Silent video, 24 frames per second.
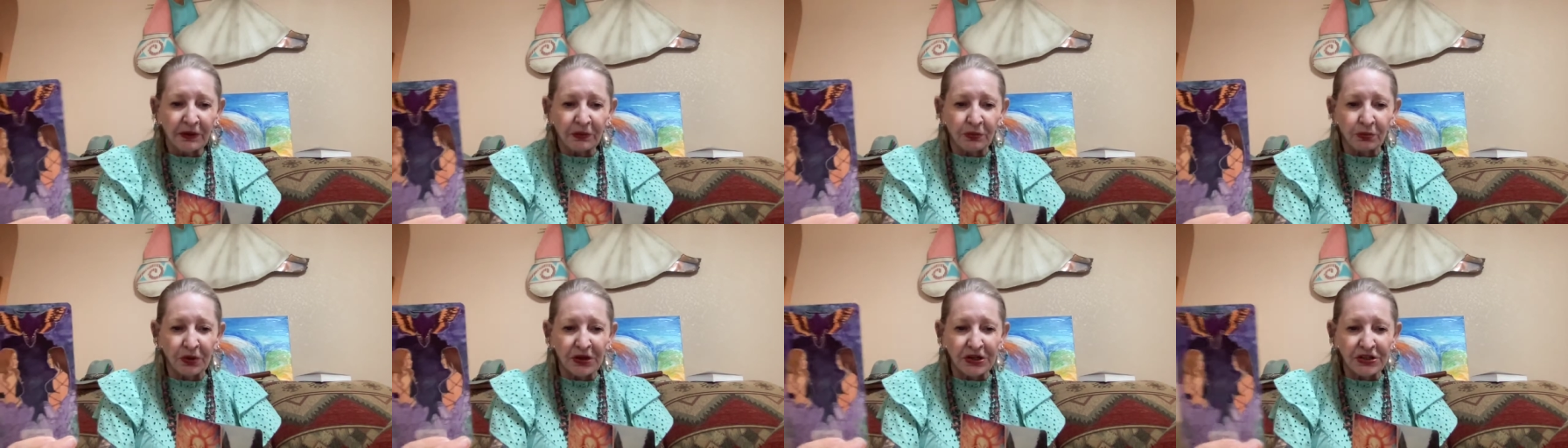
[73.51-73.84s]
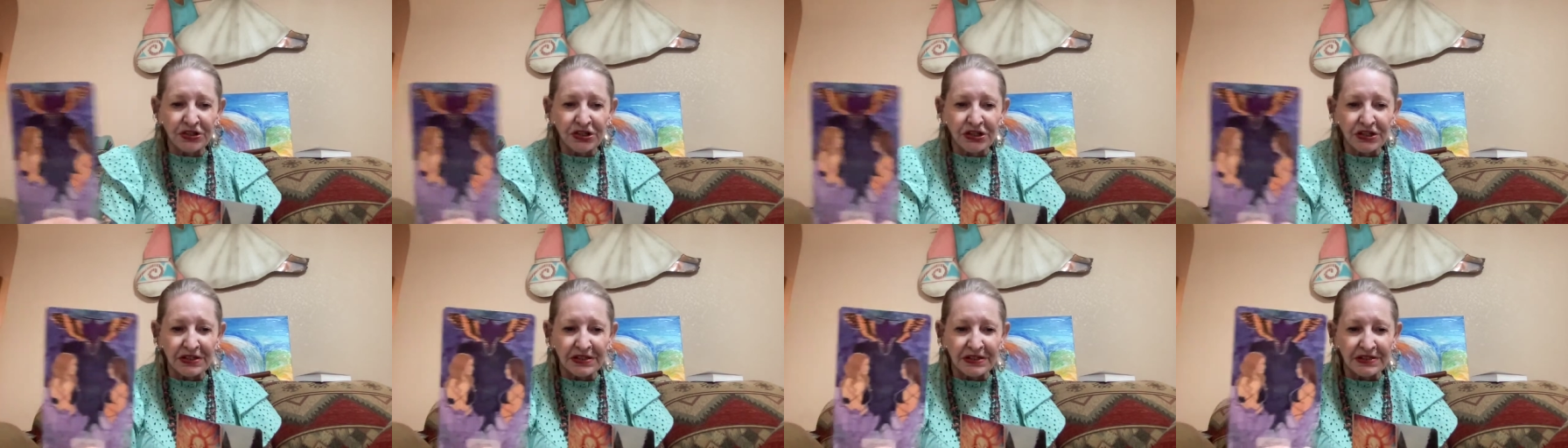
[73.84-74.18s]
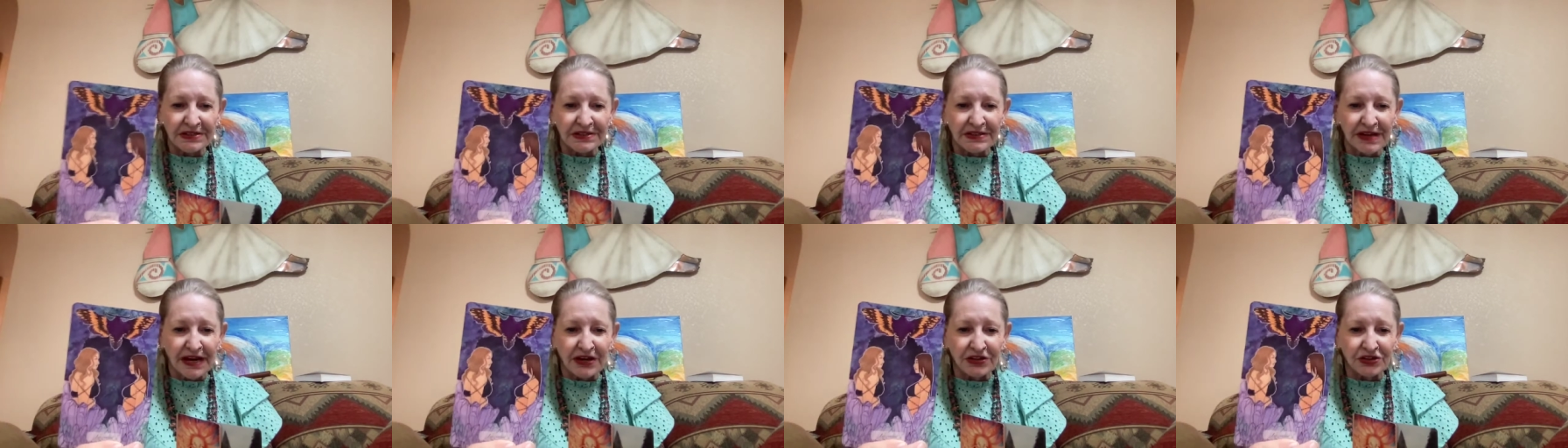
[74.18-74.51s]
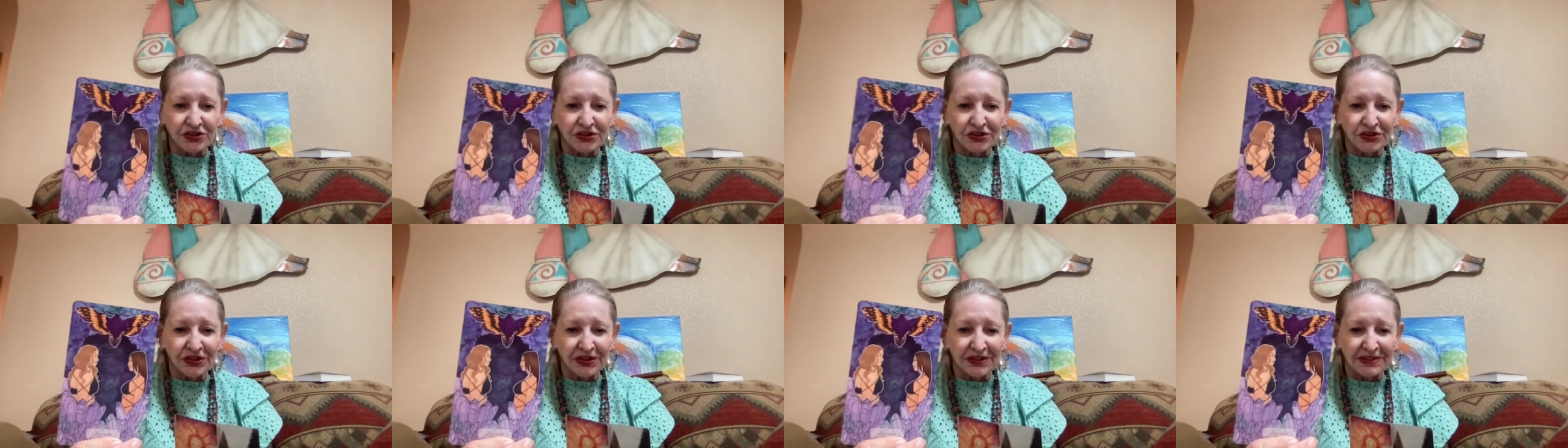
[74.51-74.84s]
Which is,
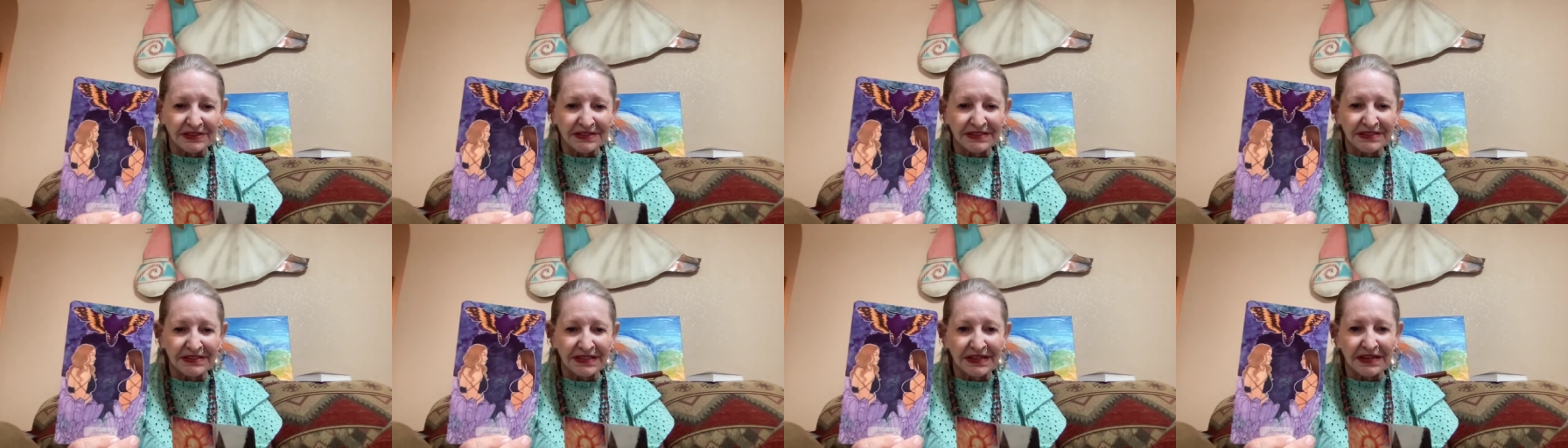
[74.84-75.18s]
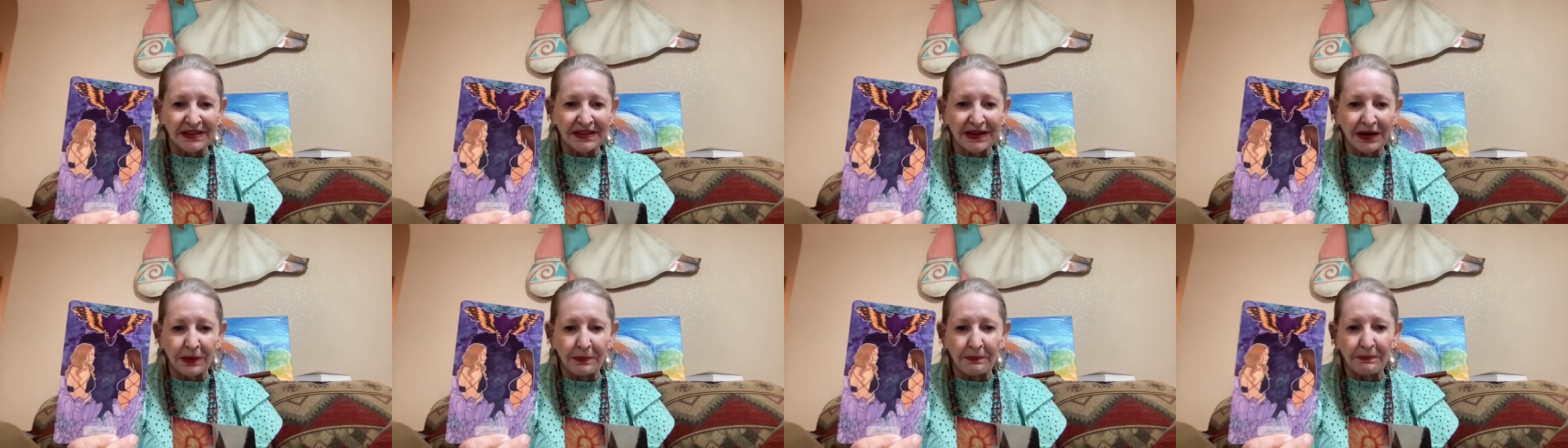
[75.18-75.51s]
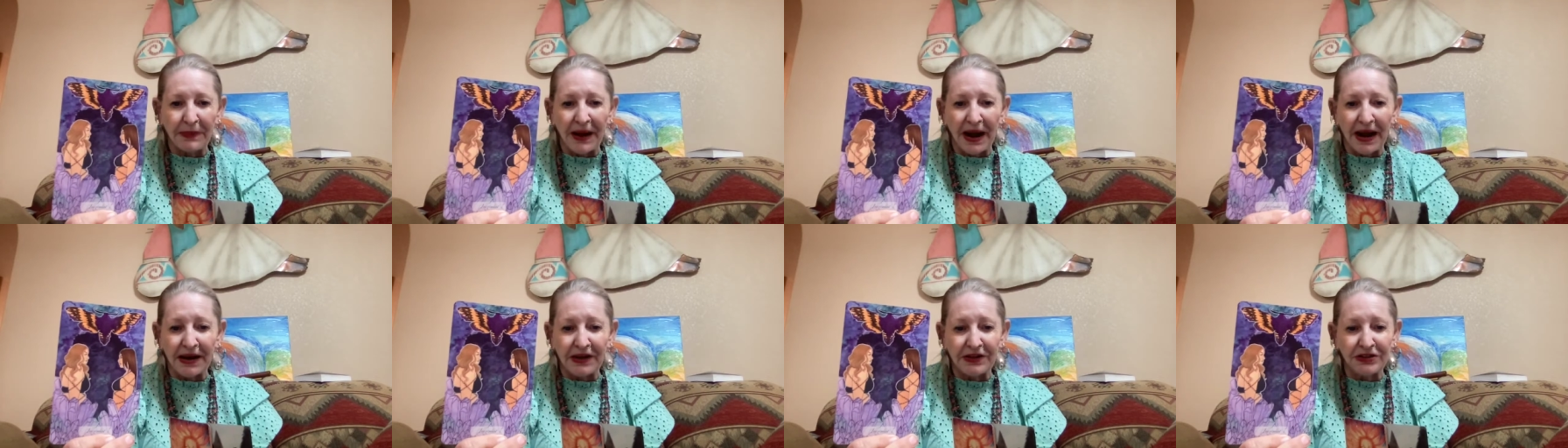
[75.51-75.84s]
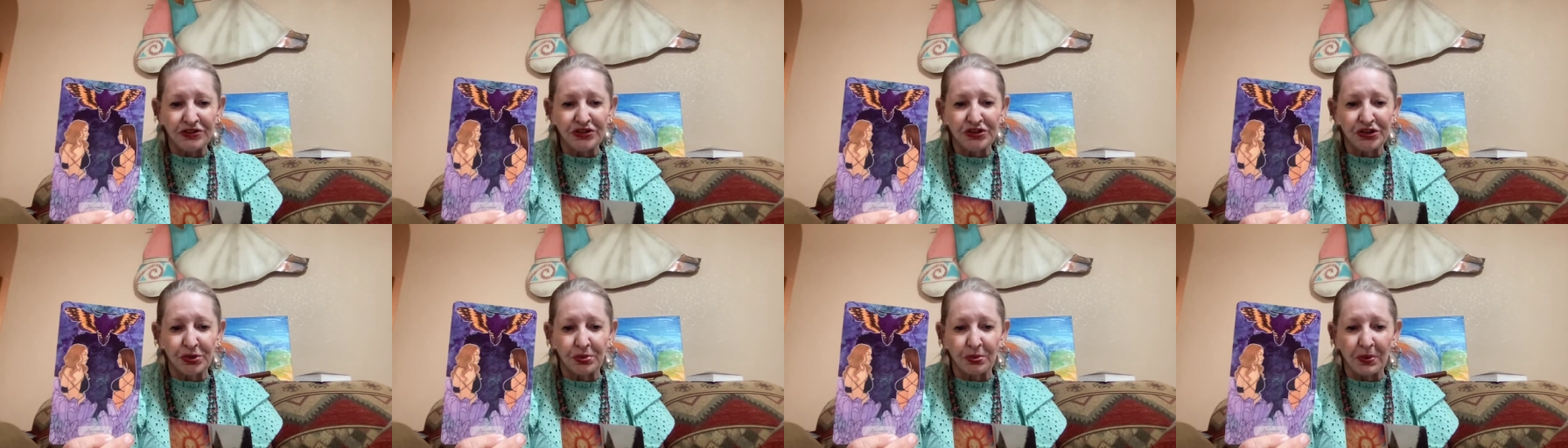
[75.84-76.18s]
as you can see there,
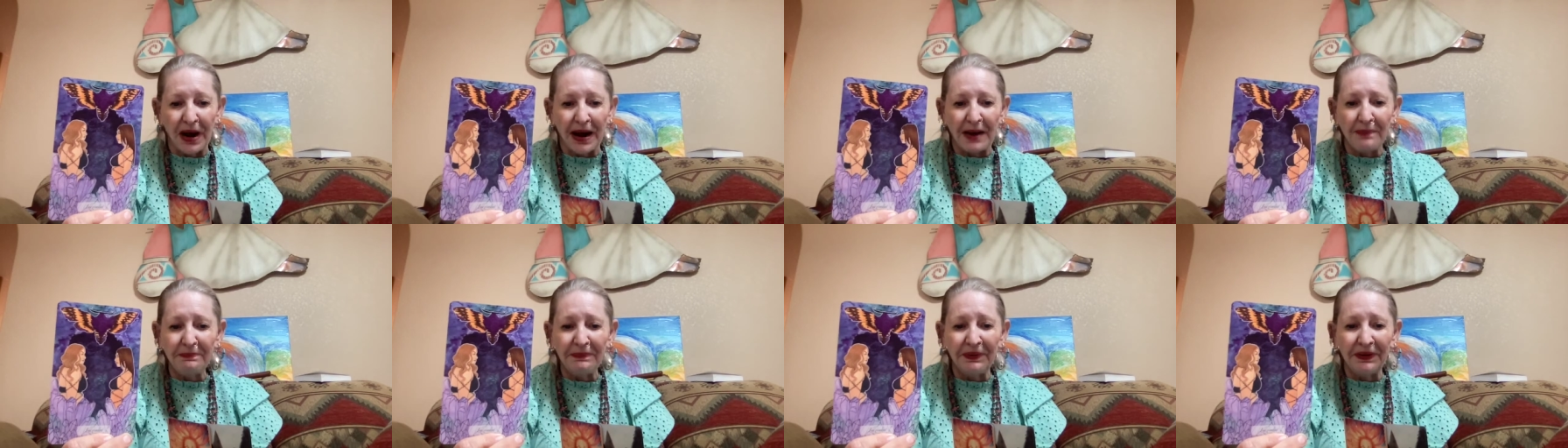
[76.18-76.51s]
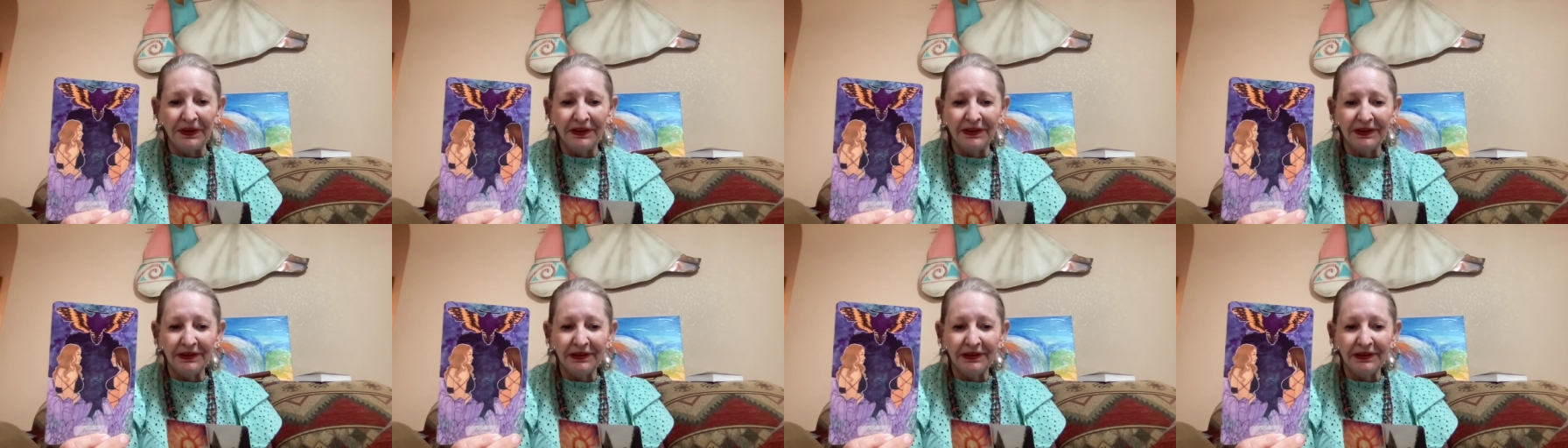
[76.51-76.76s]
binds you up,